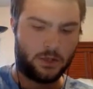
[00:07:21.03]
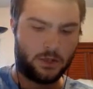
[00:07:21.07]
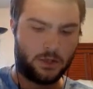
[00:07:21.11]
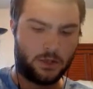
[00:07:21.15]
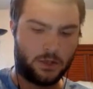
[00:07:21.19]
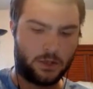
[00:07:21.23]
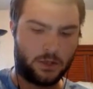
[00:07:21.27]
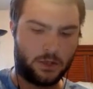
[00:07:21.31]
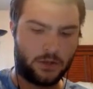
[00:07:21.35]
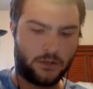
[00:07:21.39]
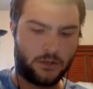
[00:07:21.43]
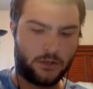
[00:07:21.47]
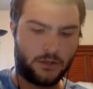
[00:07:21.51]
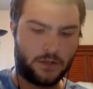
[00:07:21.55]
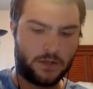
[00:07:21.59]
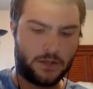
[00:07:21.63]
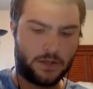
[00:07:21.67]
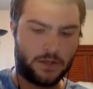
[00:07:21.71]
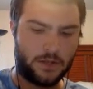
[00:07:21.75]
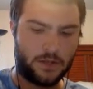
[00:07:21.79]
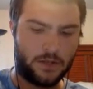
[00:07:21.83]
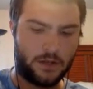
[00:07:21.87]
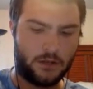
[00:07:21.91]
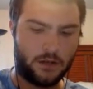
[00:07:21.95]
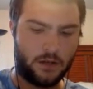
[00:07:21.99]
straight for the
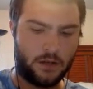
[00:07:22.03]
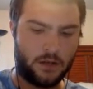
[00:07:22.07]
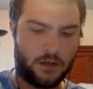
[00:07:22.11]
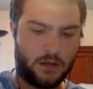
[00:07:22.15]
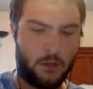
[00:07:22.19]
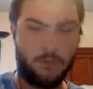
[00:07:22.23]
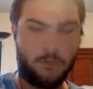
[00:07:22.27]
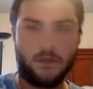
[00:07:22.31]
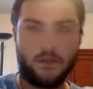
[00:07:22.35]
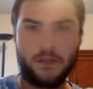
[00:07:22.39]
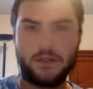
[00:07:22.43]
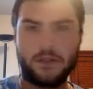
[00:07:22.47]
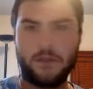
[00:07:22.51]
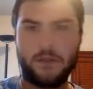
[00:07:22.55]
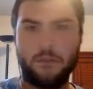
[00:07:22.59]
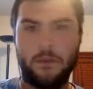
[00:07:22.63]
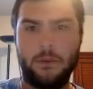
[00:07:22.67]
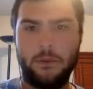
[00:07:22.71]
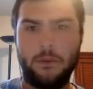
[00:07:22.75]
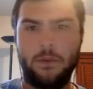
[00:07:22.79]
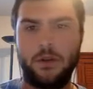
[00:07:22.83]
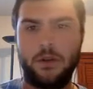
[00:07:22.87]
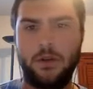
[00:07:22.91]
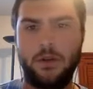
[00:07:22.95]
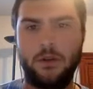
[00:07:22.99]
Z. If he goes to
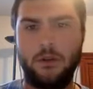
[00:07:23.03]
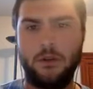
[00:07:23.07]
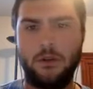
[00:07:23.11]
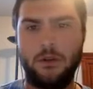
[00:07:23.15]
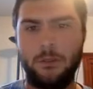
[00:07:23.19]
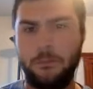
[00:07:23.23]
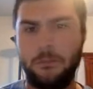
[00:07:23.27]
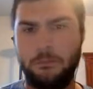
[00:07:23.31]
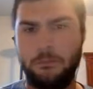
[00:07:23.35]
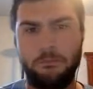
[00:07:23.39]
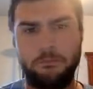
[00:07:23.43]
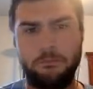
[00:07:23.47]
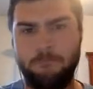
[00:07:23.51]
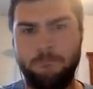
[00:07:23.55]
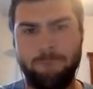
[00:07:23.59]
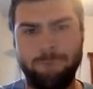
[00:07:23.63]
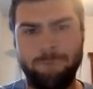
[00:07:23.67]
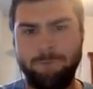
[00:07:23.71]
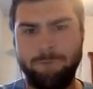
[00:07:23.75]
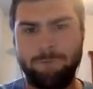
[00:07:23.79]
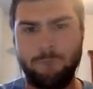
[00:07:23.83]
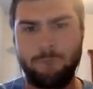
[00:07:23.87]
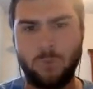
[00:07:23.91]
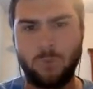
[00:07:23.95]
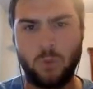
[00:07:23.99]
Mimikyu,
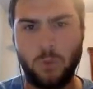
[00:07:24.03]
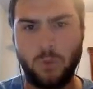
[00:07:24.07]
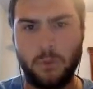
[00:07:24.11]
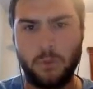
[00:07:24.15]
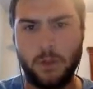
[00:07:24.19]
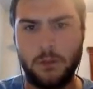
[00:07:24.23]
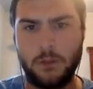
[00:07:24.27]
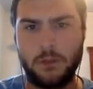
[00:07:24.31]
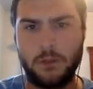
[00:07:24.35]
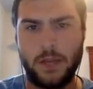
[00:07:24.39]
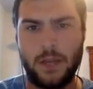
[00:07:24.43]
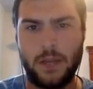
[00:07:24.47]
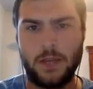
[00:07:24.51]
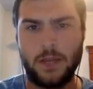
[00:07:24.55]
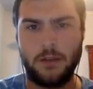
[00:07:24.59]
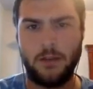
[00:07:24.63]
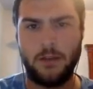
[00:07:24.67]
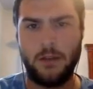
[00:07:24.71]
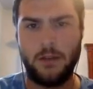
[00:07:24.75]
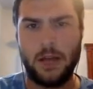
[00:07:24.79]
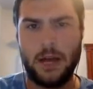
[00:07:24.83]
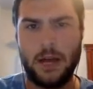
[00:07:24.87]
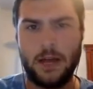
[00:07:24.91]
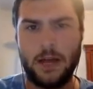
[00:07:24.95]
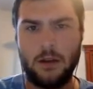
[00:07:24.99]
we'll be able to handle
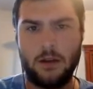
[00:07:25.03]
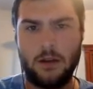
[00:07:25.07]
that.